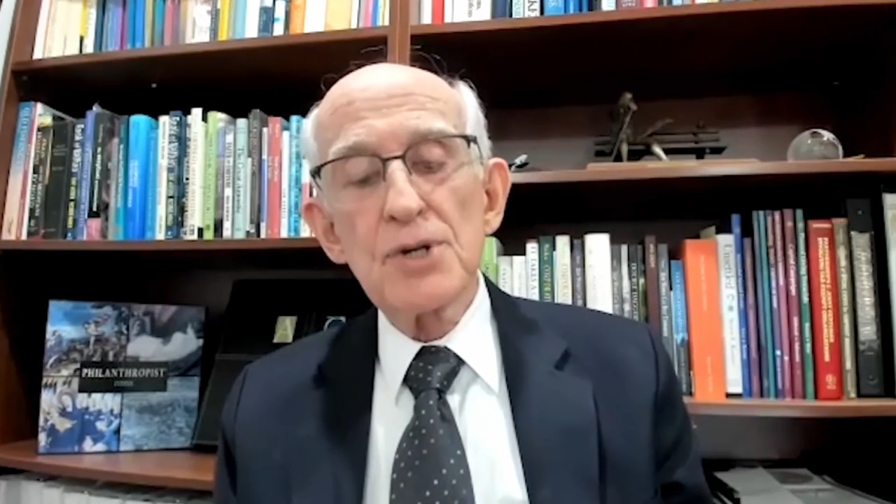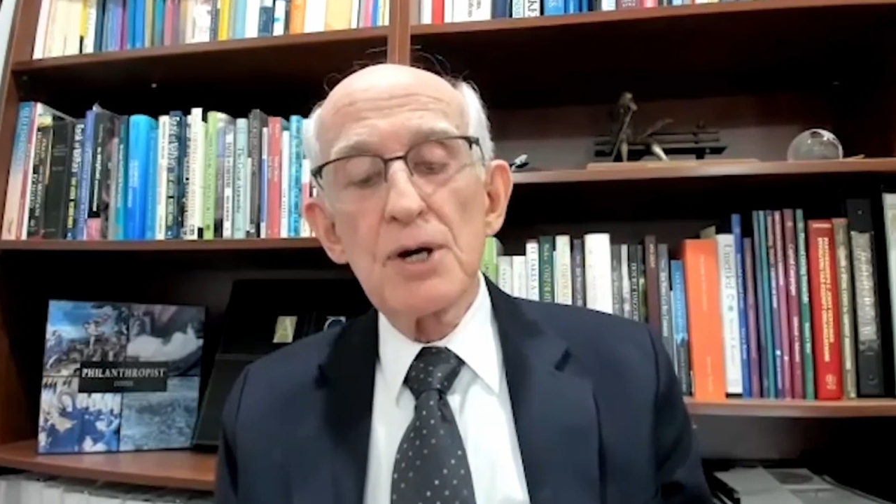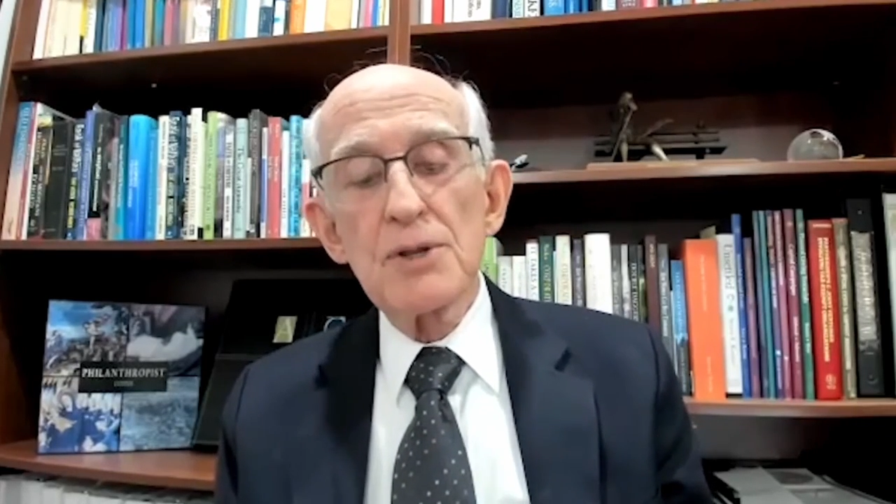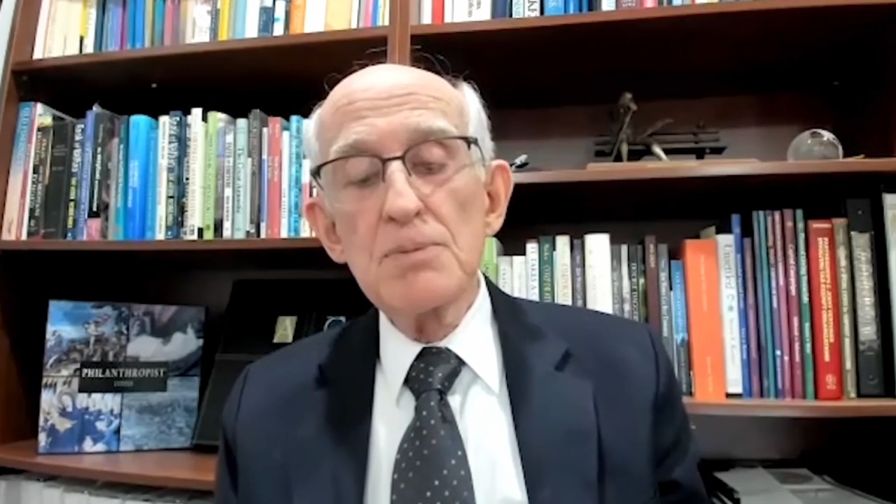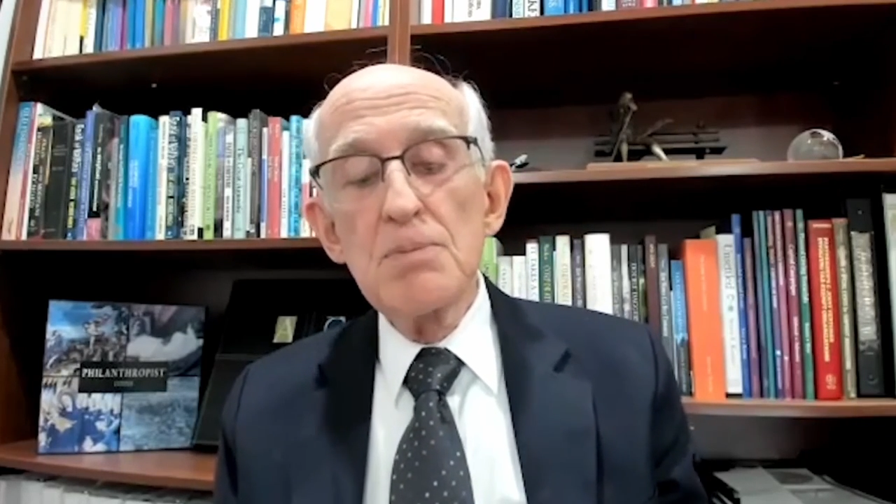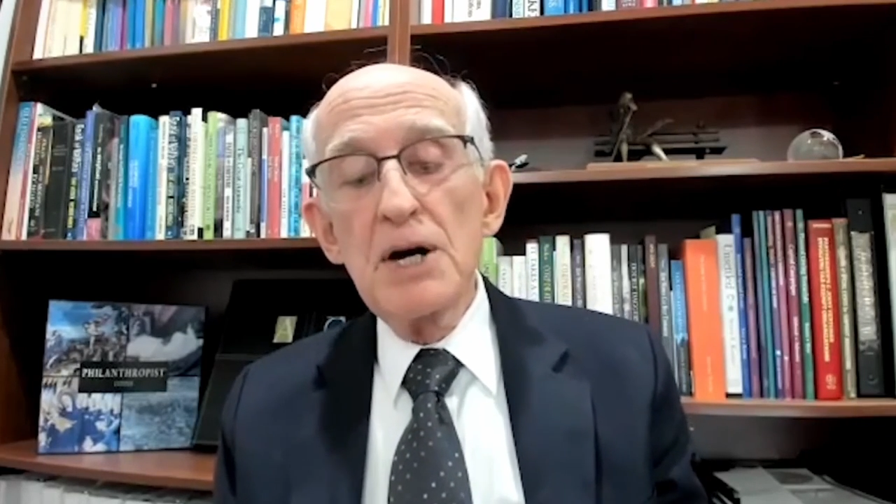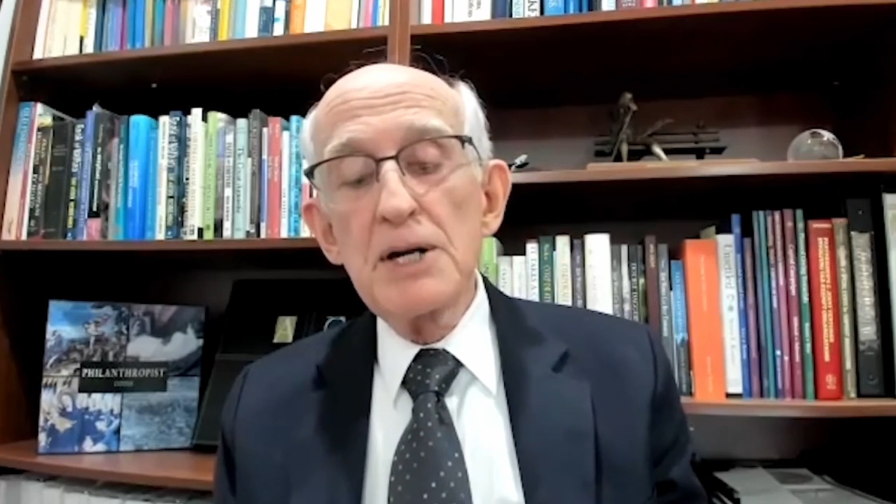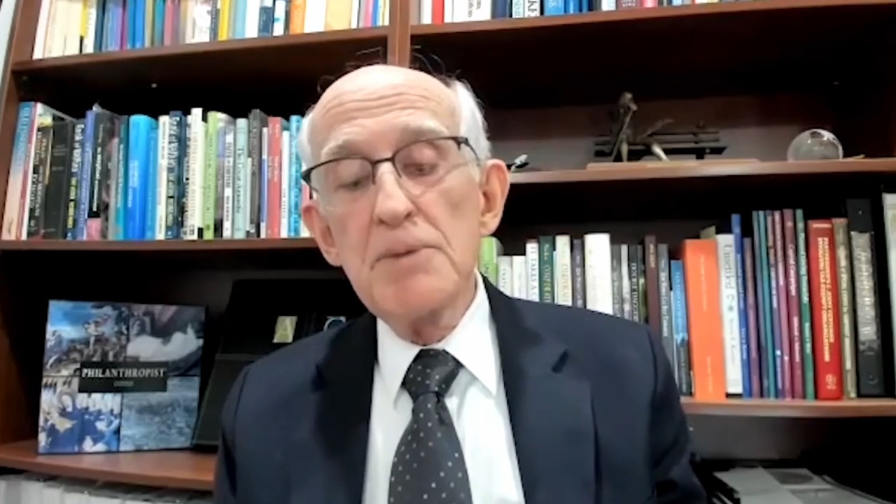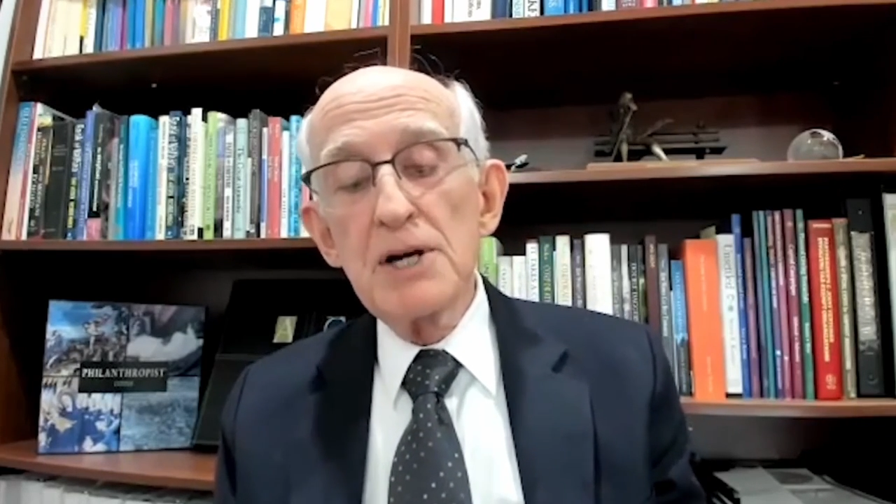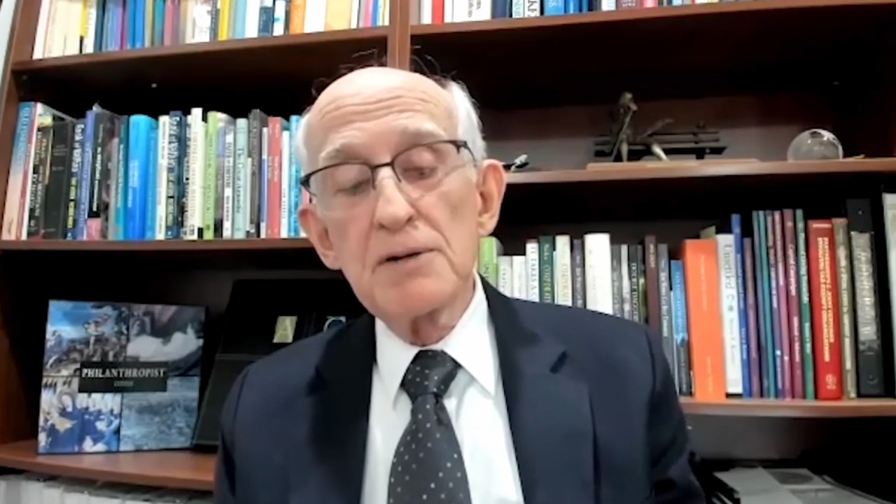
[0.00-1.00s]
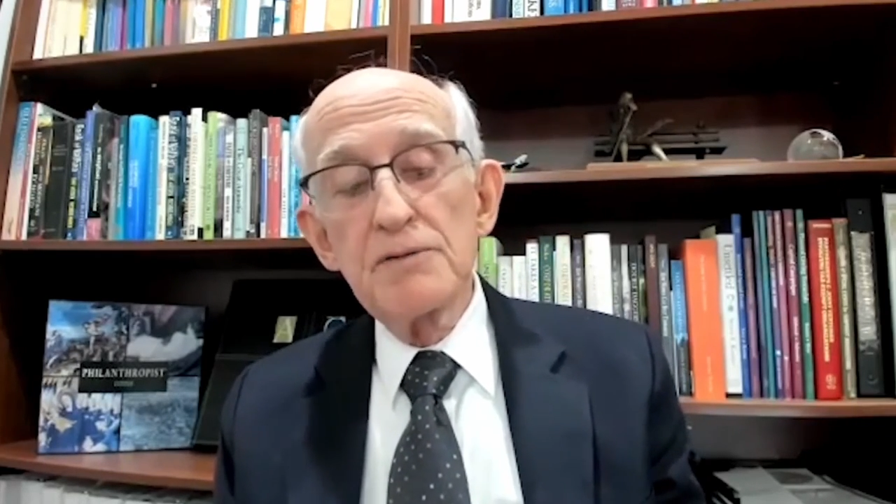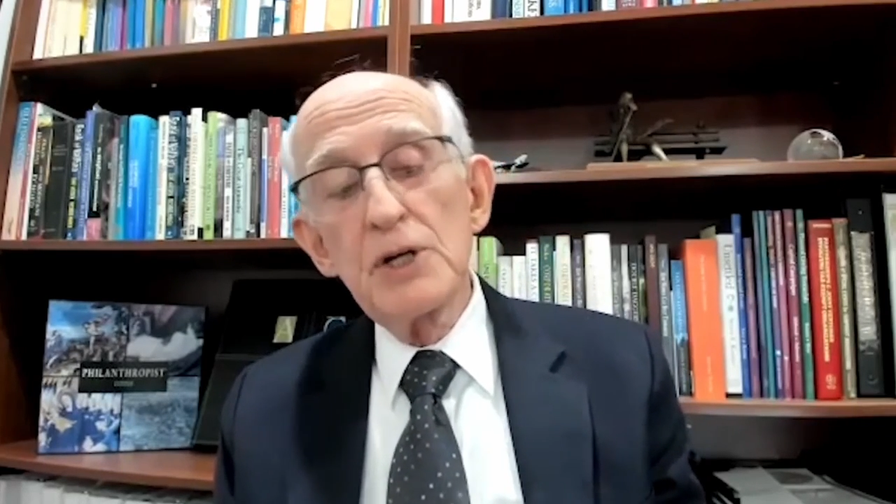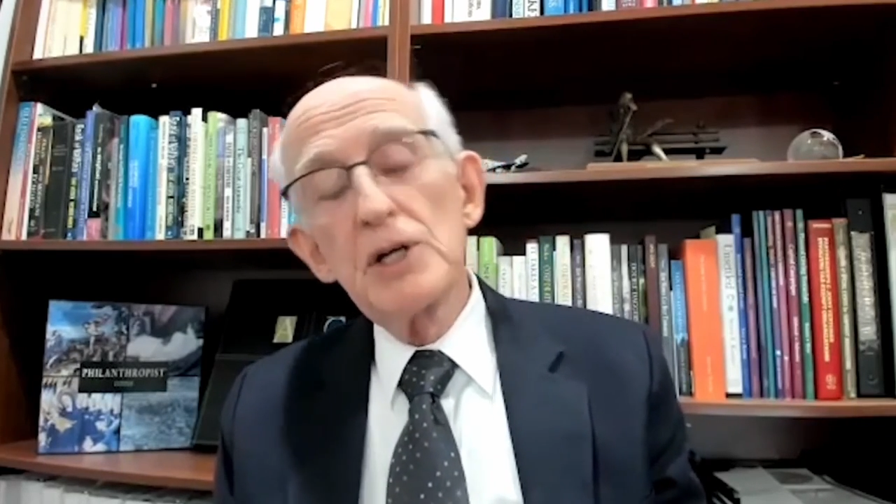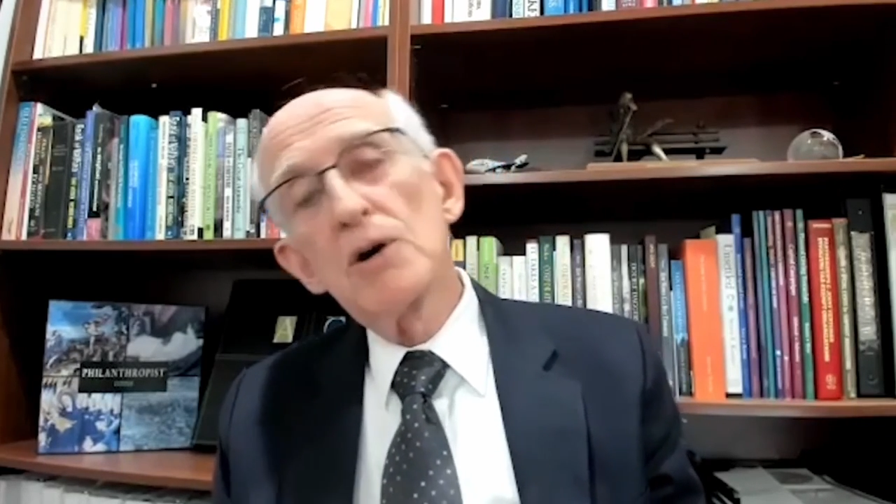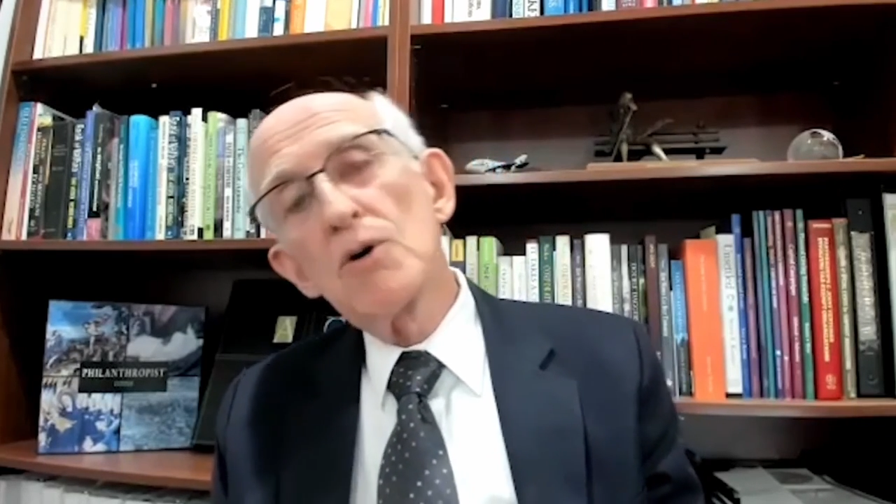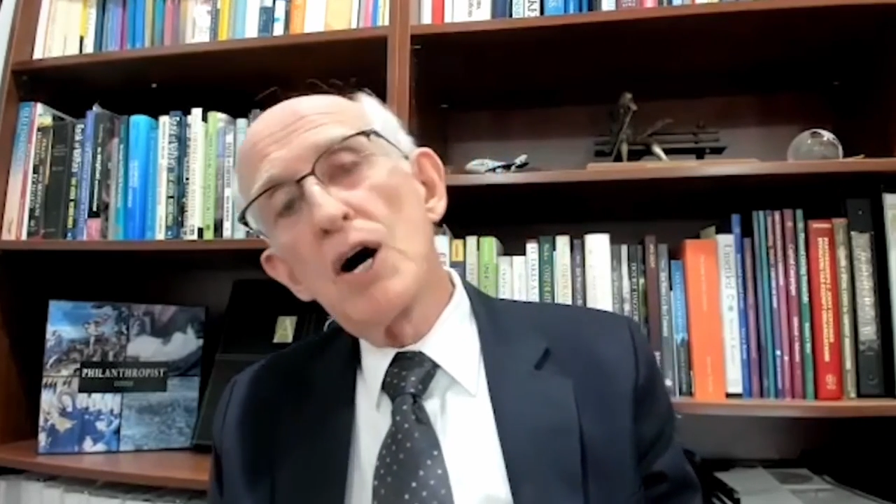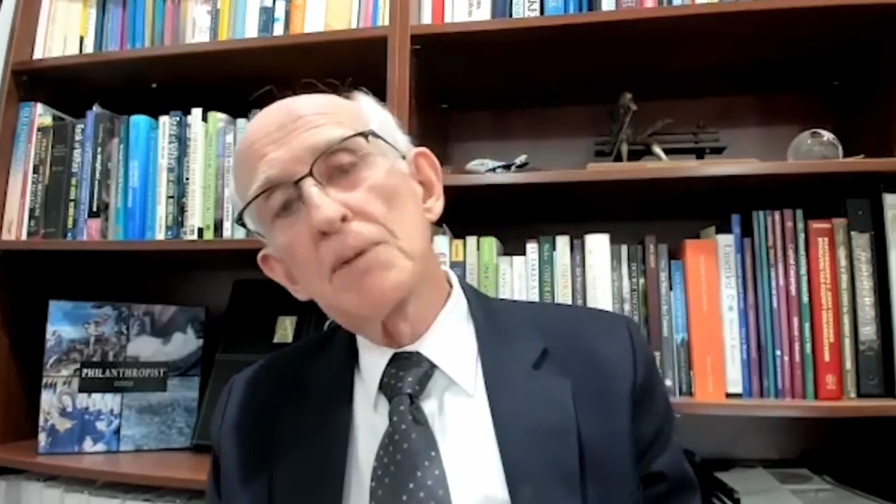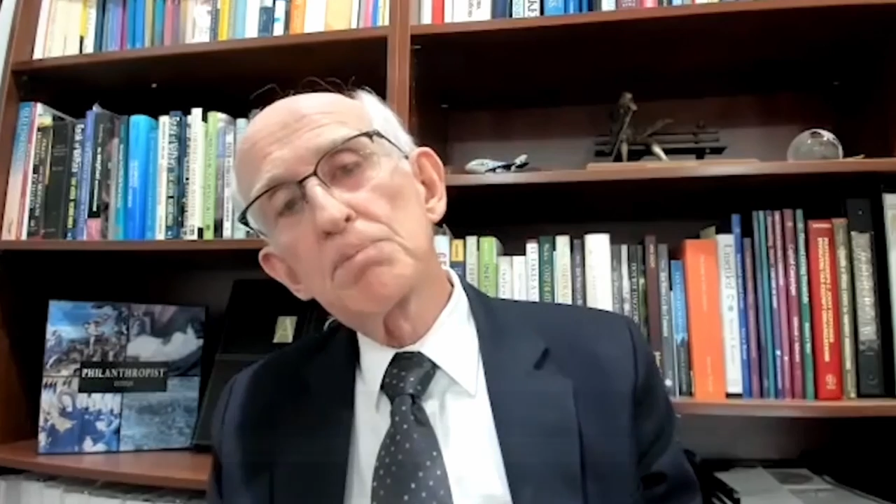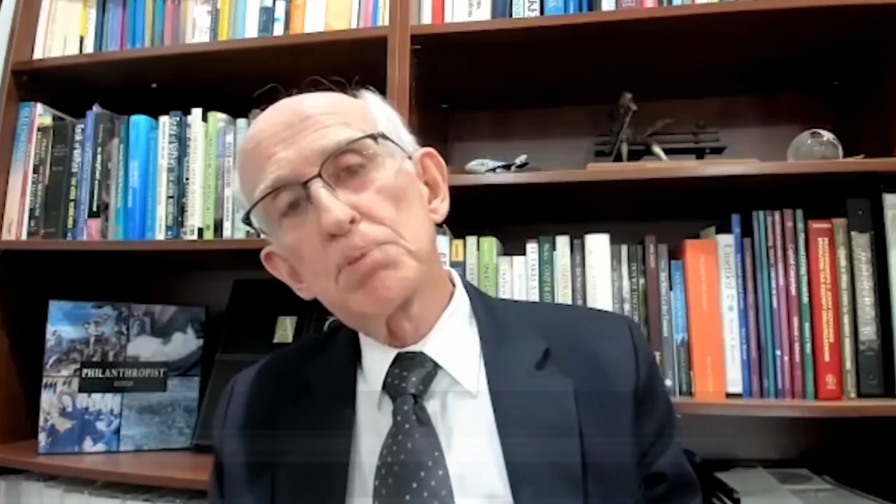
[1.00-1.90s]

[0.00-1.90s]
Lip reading: other moneymaker video on